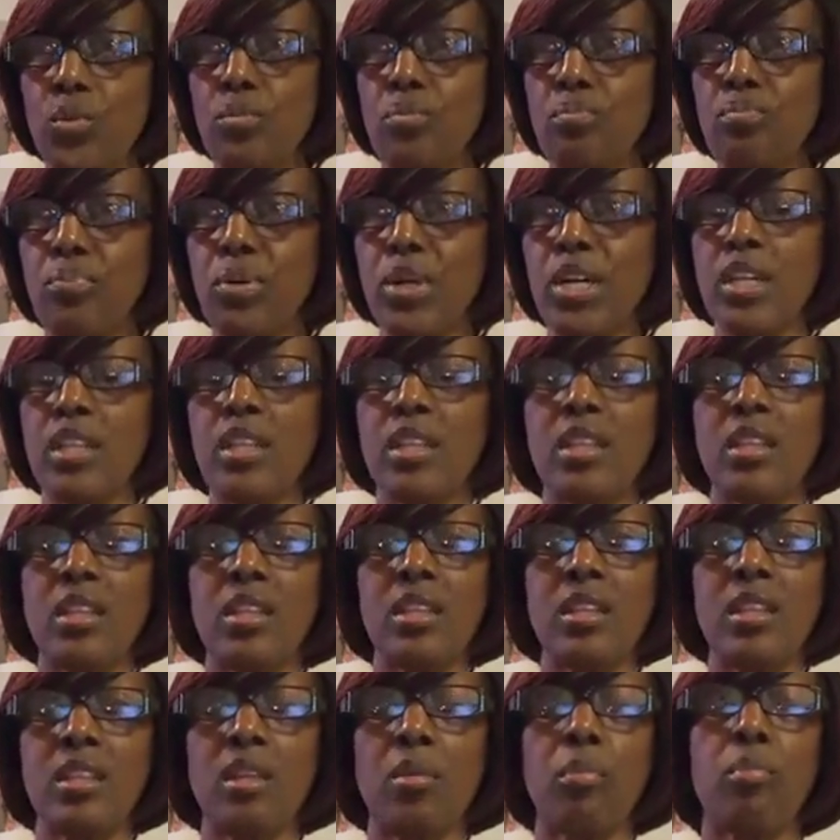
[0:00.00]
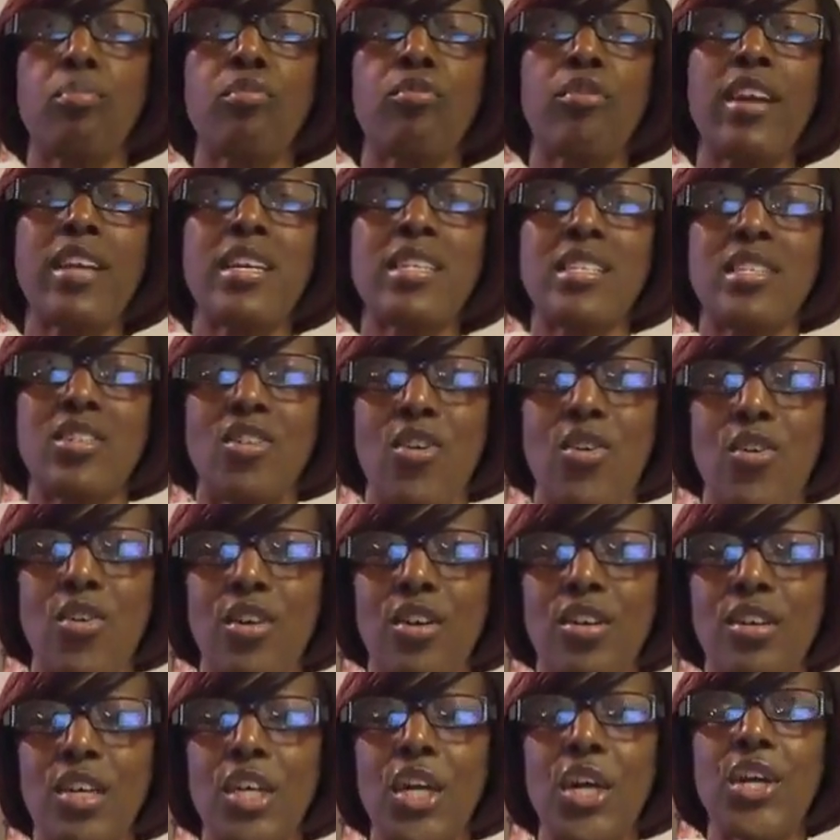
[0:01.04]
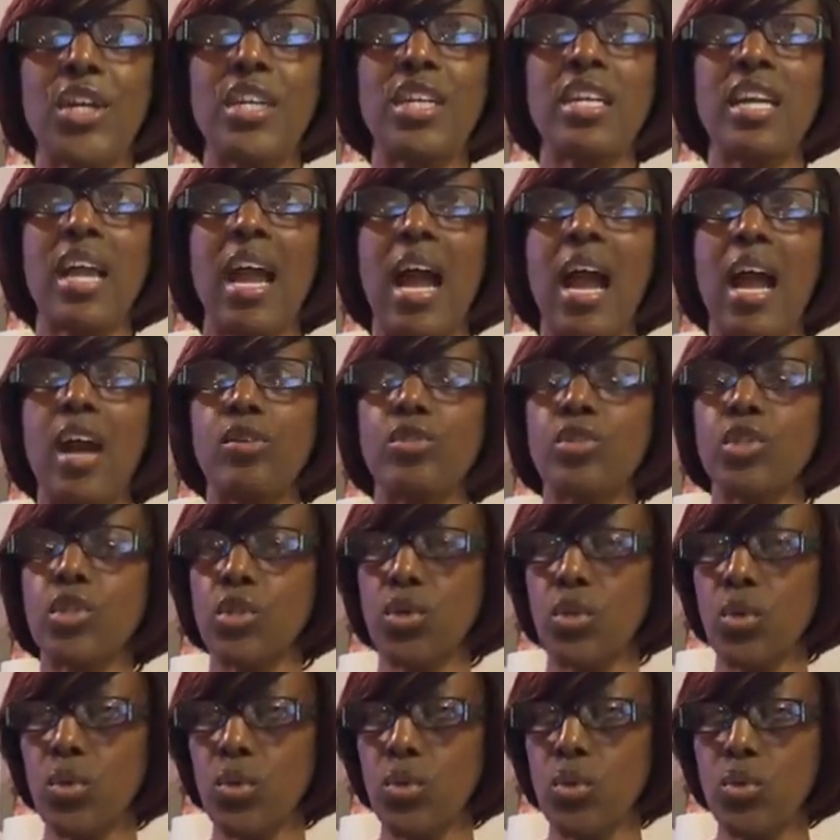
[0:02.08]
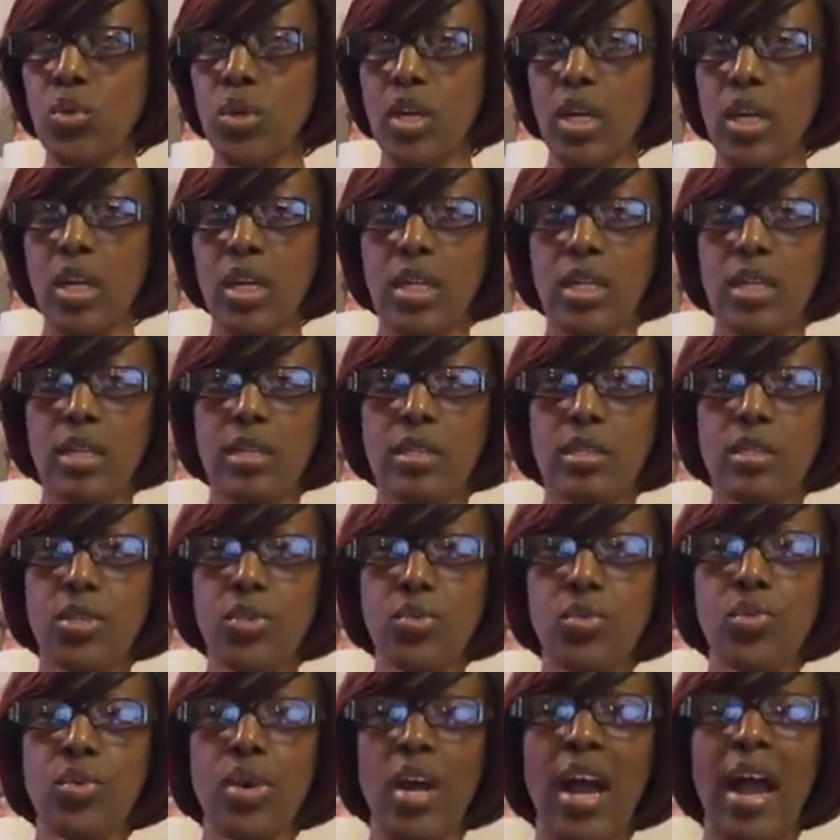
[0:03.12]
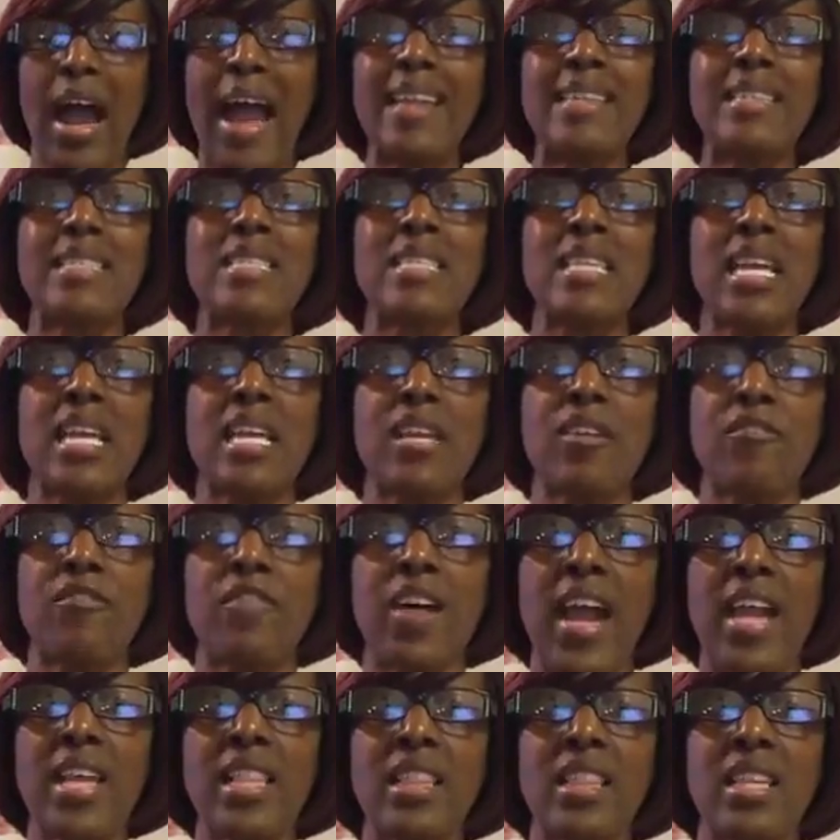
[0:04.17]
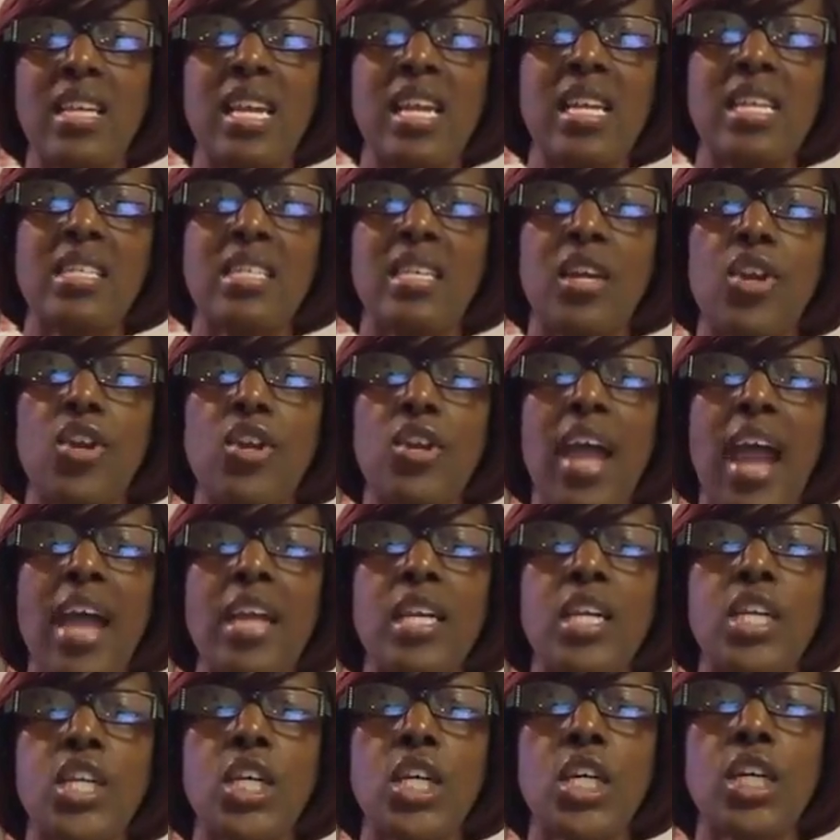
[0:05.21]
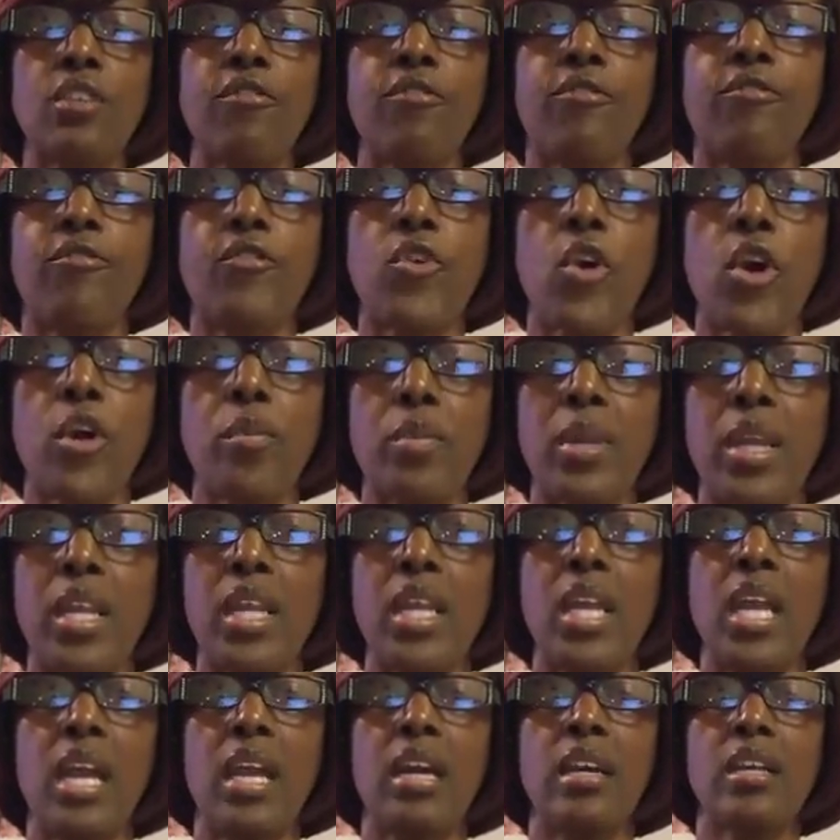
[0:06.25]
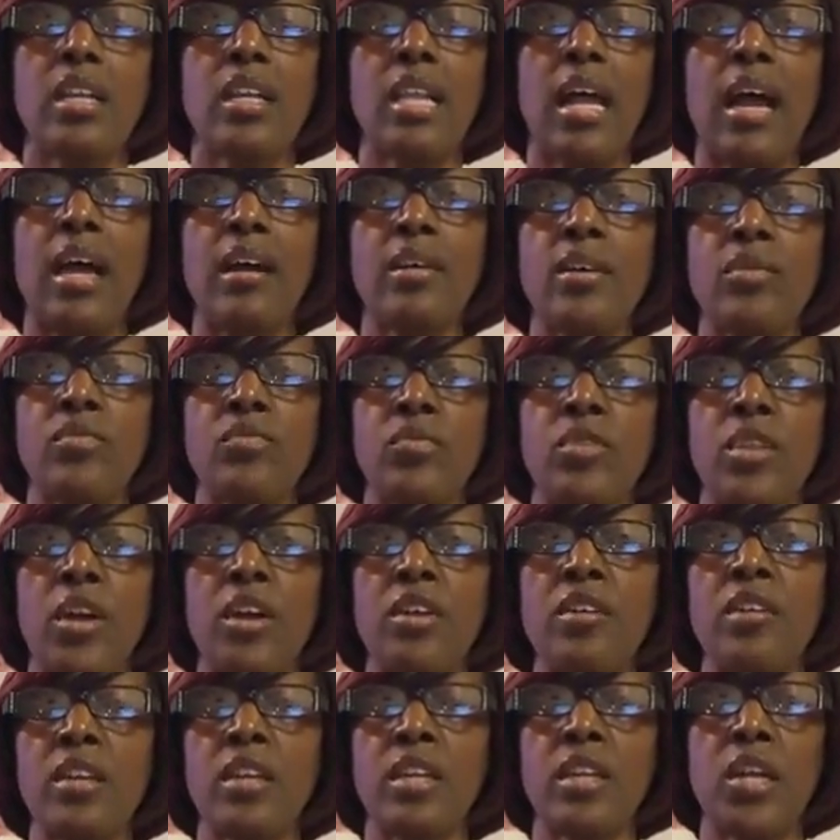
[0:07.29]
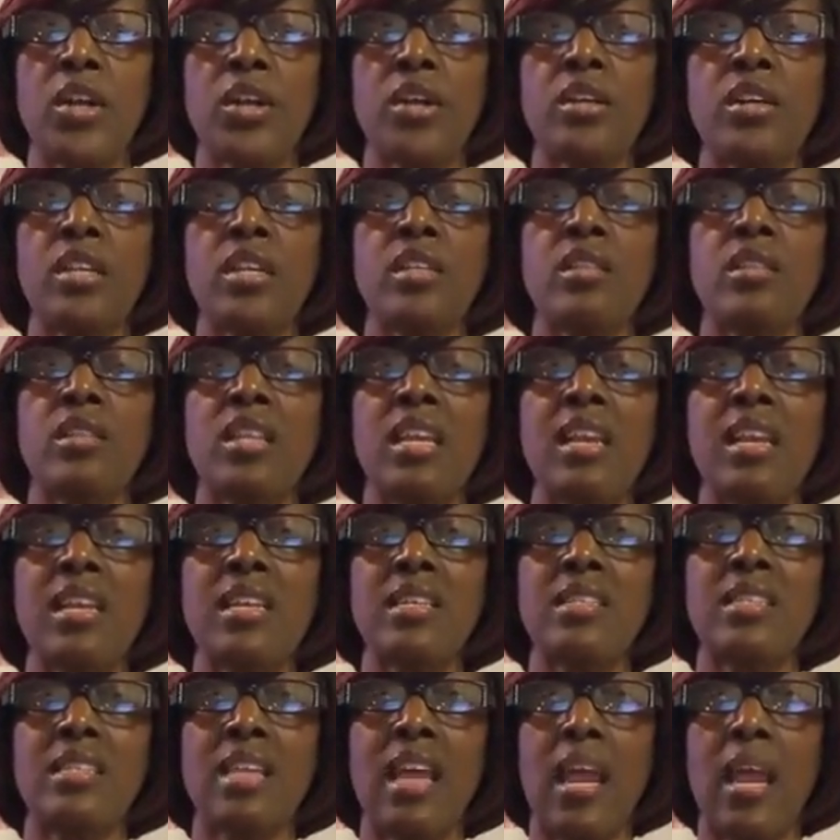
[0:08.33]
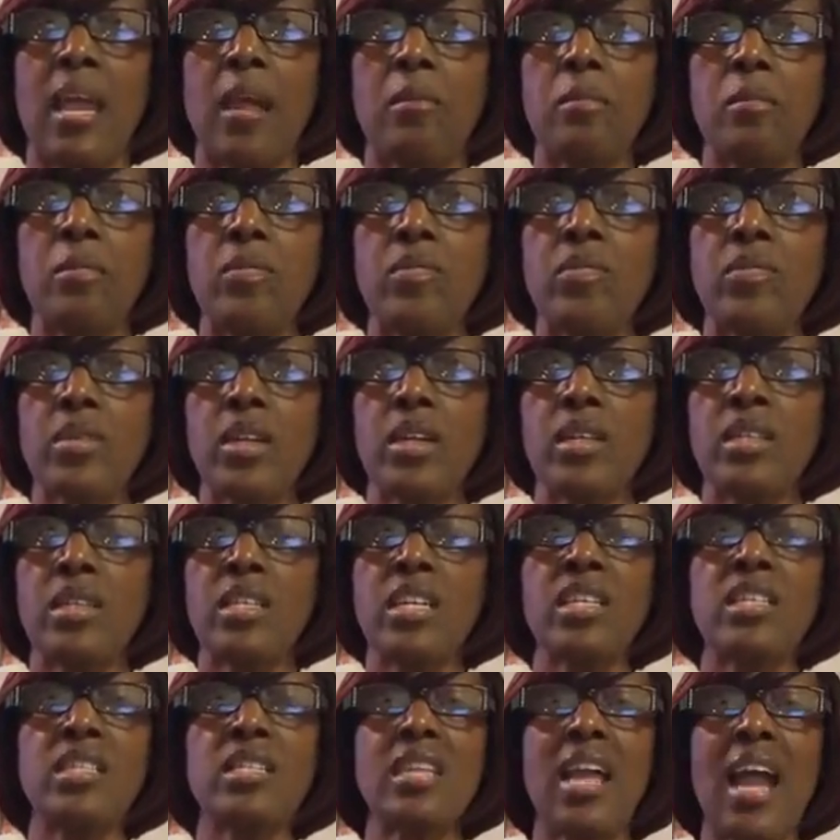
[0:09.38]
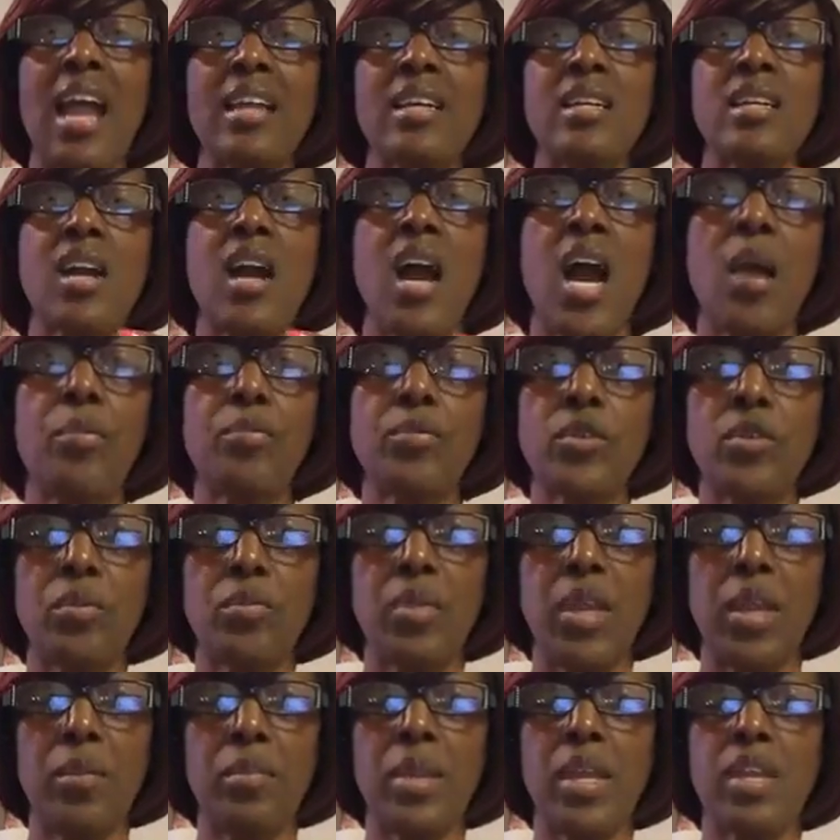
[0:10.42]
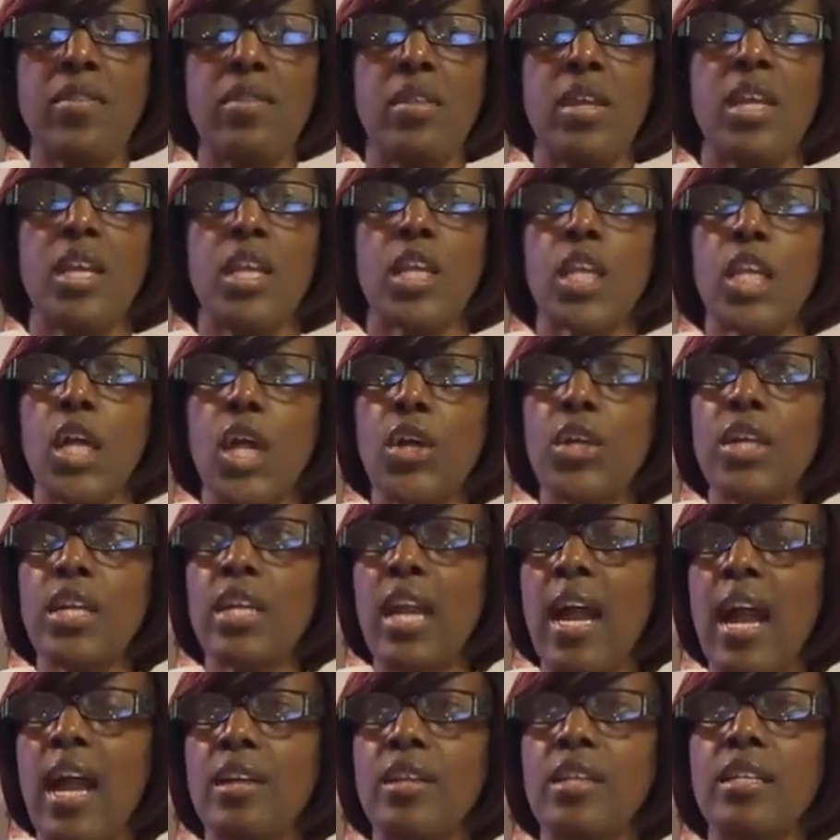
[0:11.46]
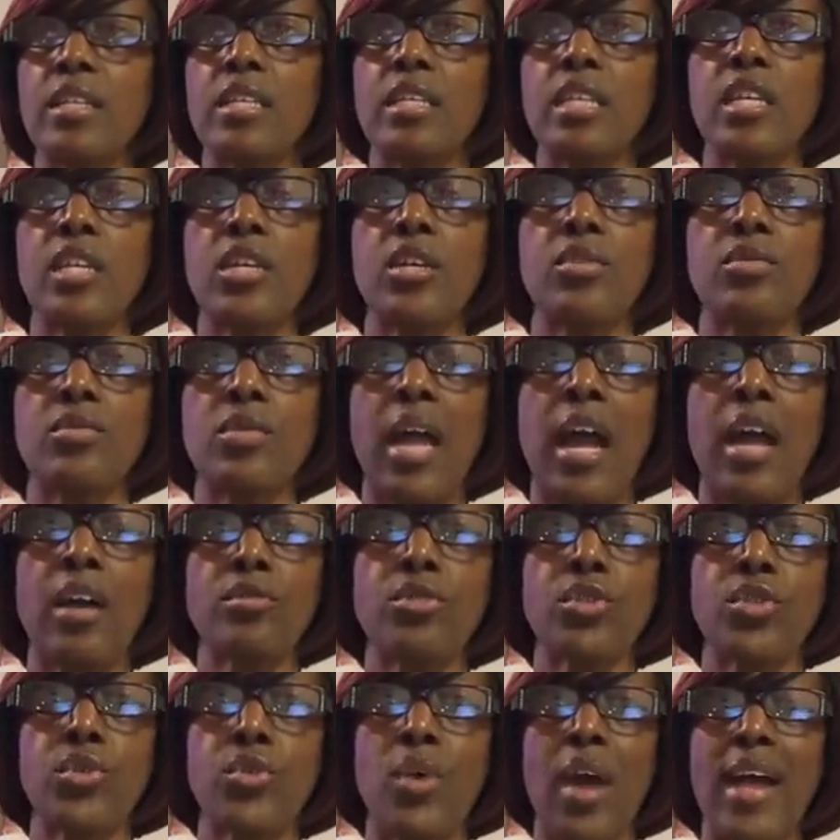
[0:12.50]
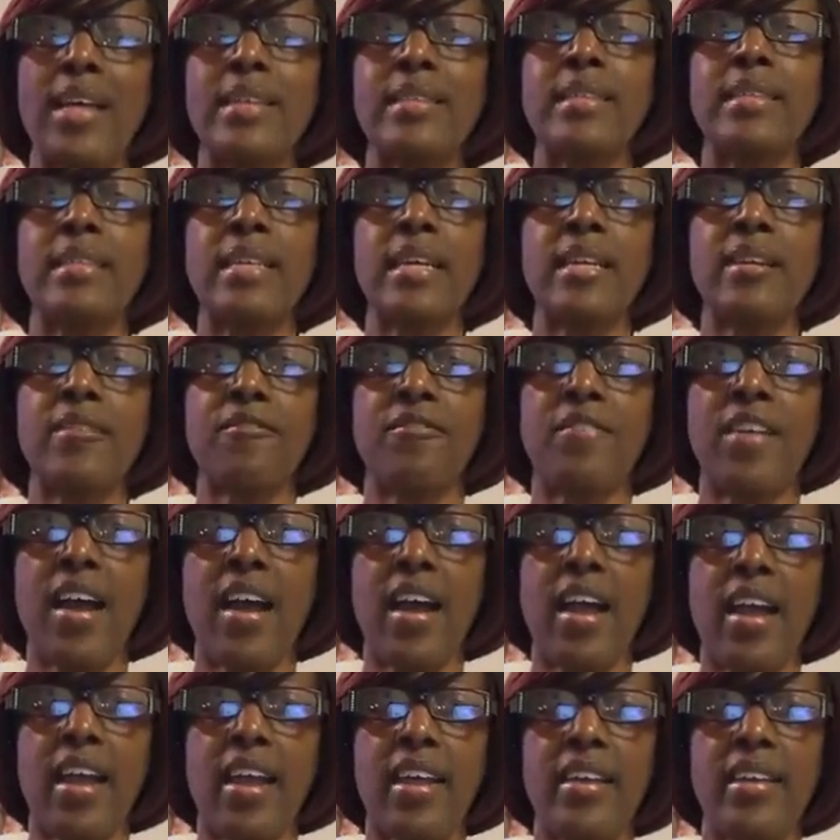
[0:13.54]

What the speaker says: put the brakes on, learning how to identify things that are not good for me, learning things that does not compliment me, learning how to identify